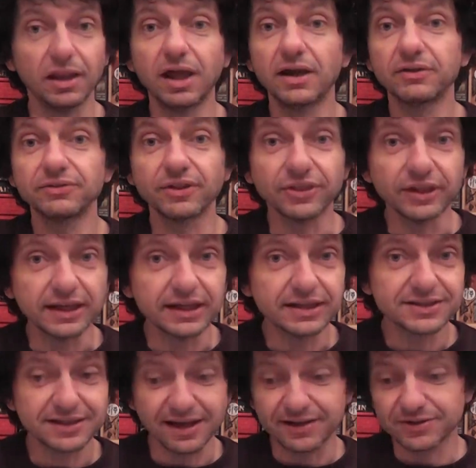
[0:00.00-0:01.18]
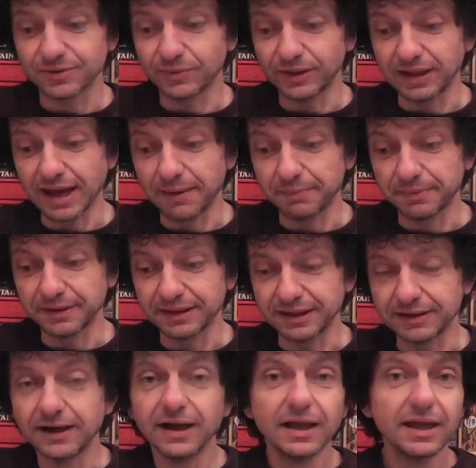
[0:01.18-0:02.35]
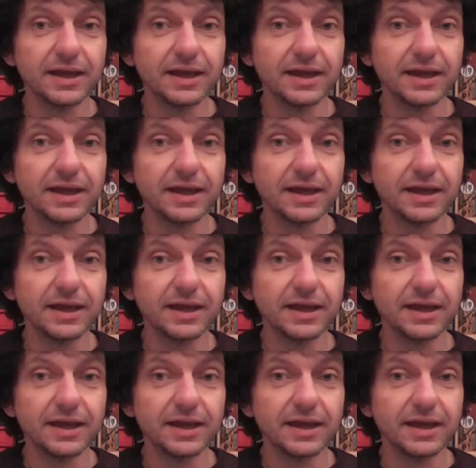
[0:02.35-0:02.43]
lot of the things that will happen here.